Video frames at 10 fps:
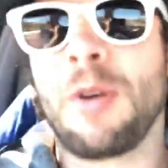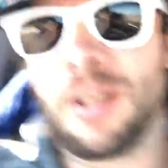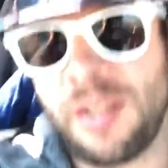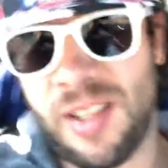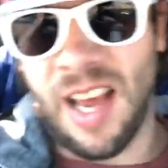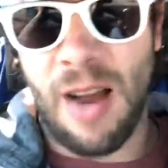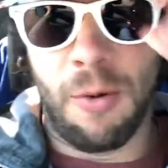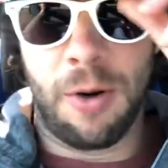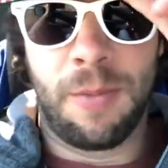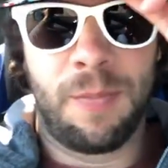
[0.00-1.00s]
we're going to
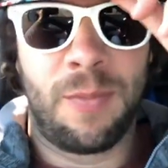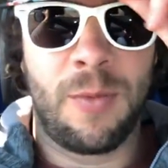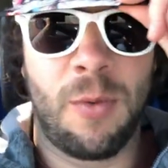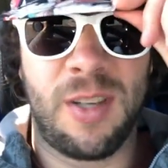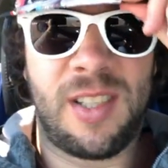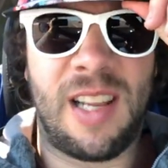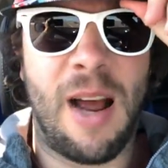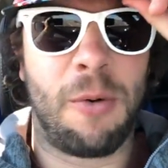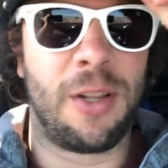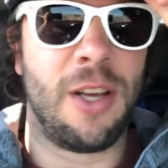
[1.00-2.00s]

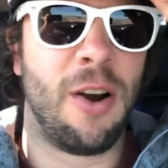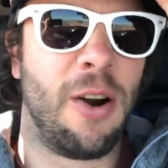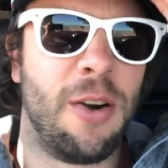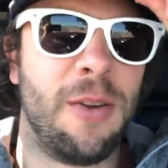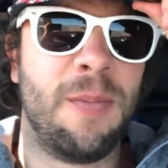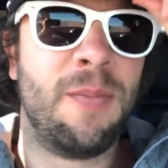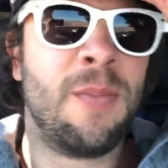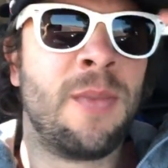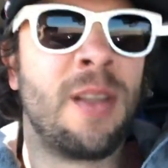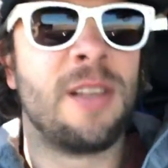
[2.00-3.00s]
scour the yard
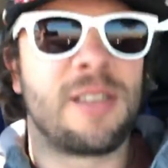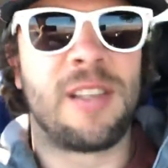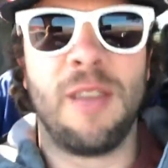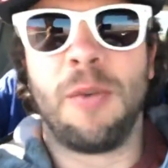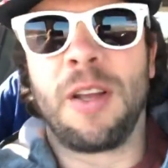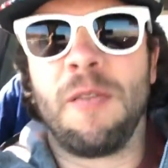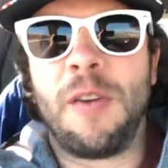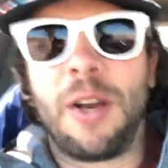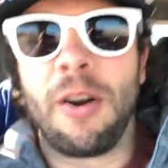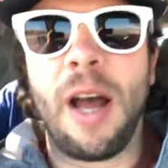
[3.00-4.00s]
and see if we can
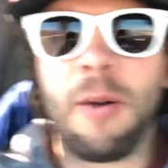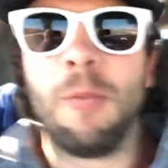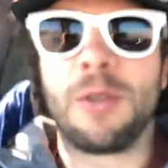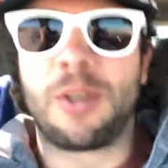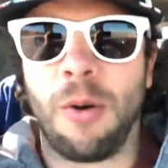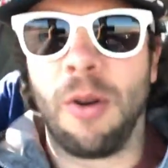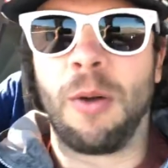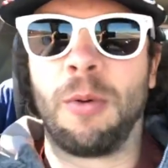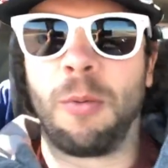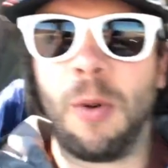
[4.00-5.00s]
figure out what's going
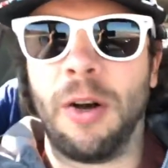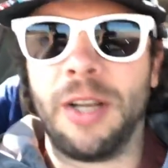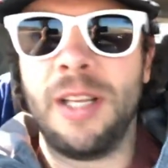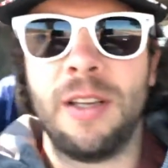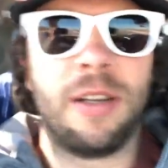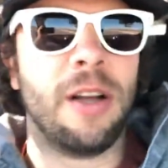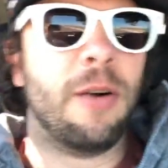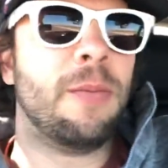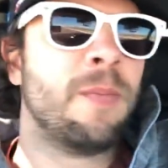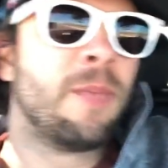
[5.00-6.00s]
on with Willy, you
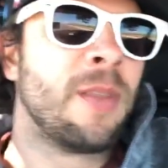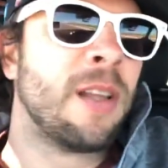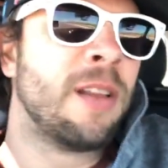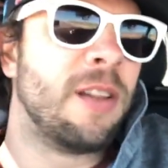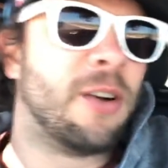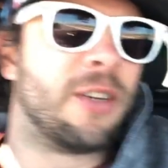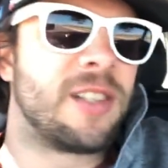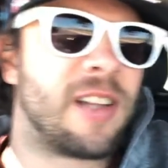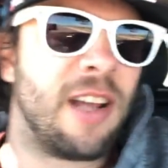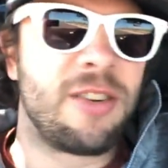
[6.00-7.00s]
know, the only
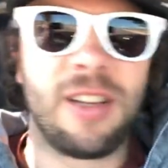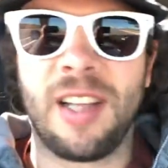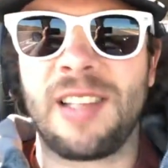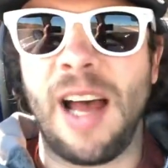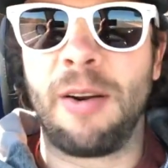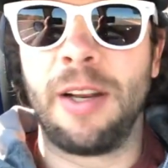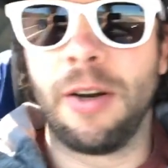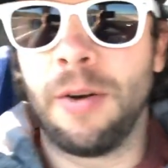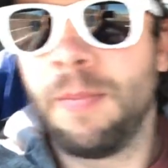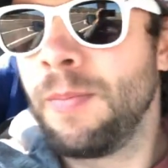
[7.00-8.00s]
station that's out
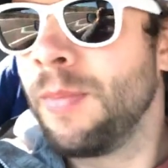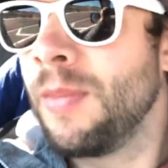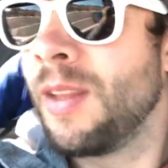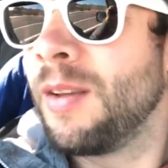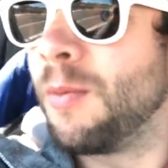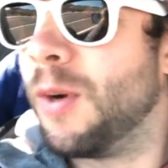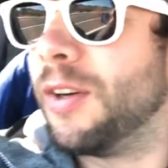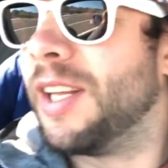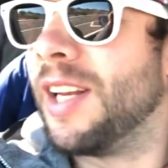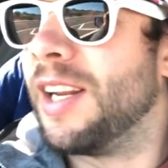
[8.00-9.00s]
here.
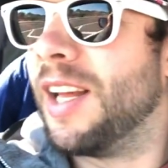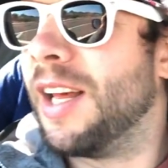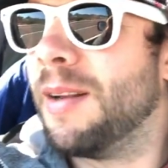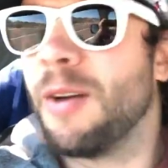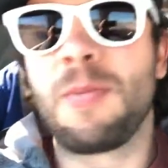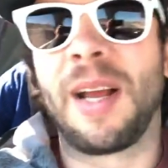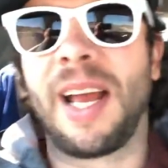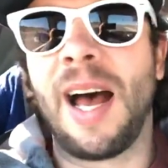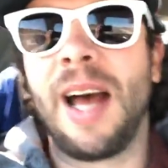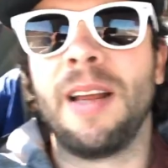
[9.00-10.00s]
Willy getting hit. That was my
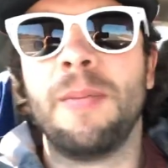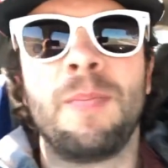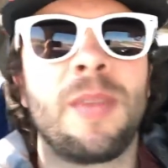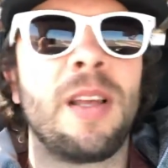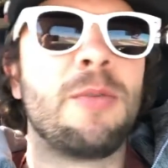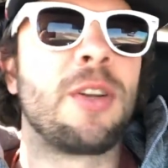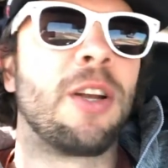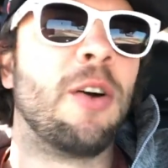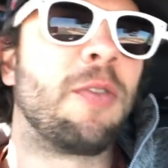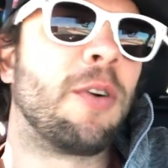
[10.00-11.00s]
guy. He's going
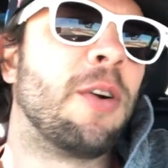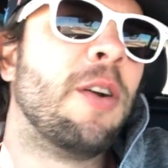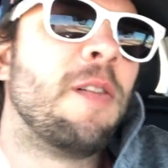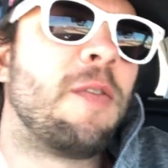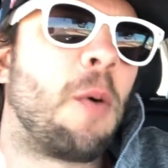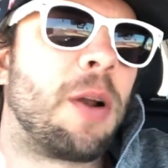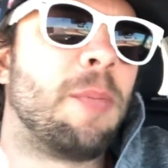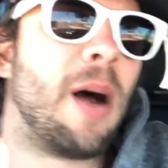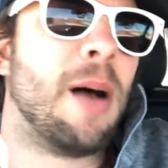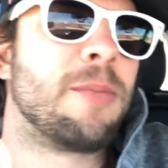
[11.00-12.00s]
to go for 40
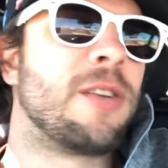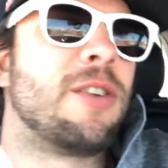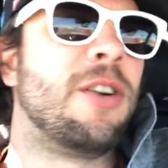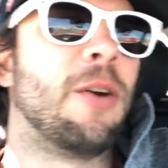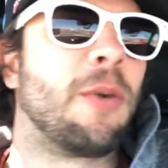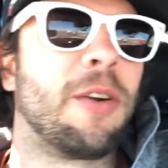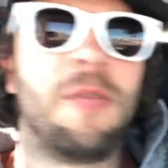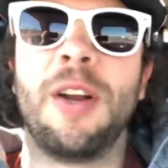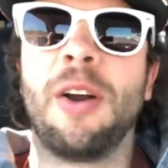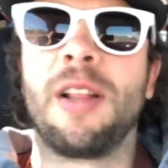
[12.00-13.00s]
bombs this year. We're going
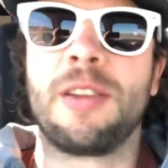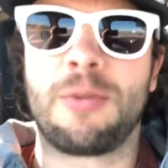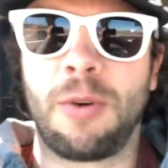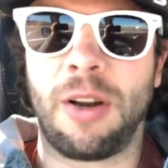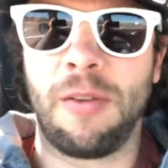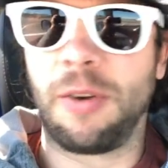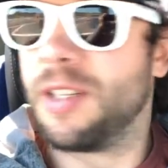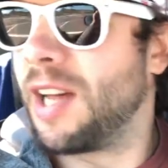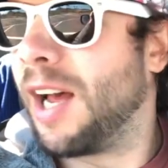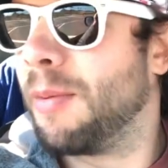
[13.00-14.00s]
to figure out this recovery
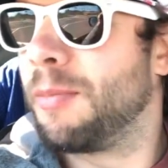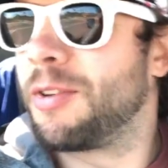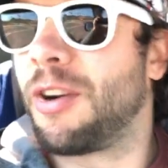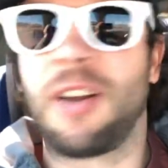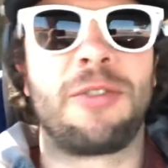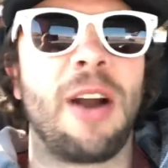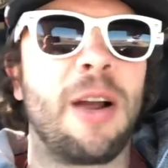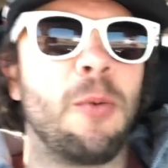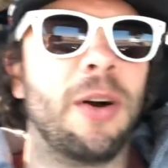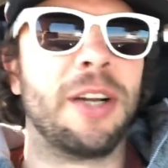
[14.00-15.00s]
time. I'm going to try to
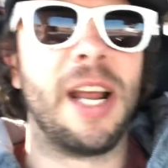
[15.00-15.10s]
track Willy